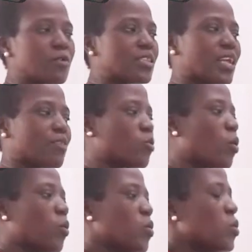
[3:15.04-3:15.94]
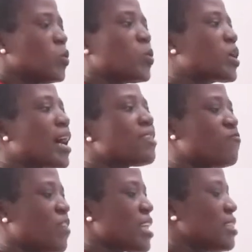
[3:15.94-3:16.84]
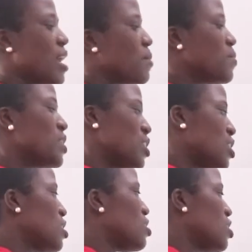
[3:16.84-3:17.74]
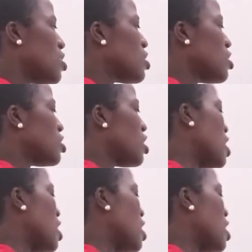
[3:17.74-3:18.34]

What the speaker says: with at all. You can't find them in English